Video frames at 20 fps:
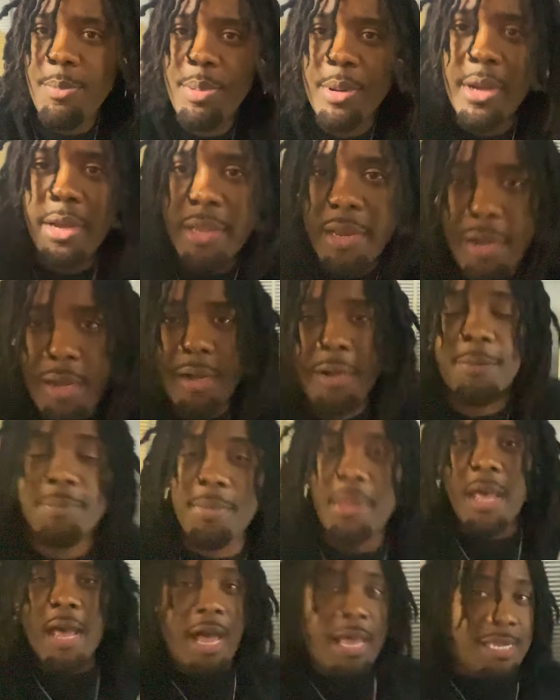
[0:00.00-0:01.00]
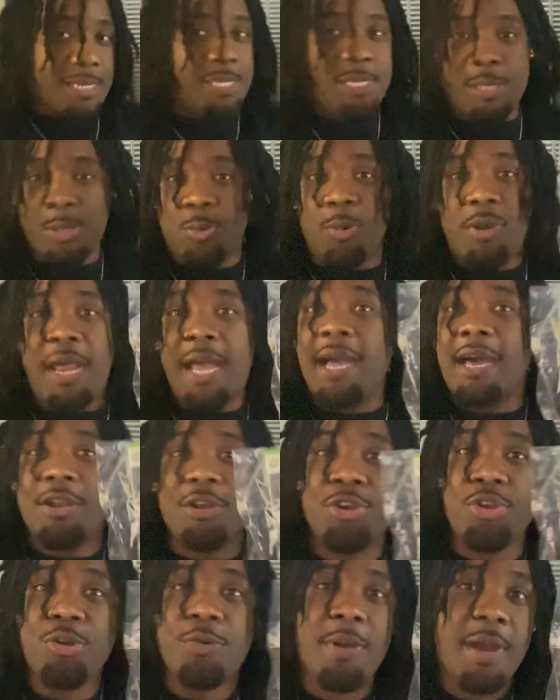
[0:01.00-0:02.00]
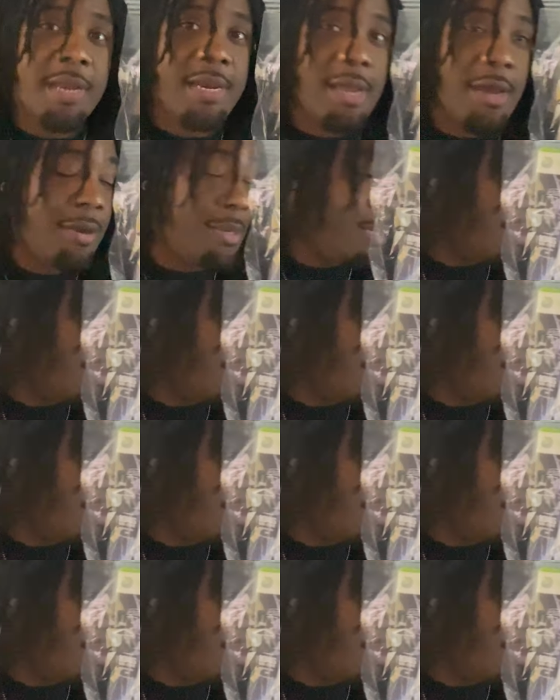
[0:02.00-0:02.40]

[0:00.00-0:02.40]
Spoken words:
but it's just what I got to do right now because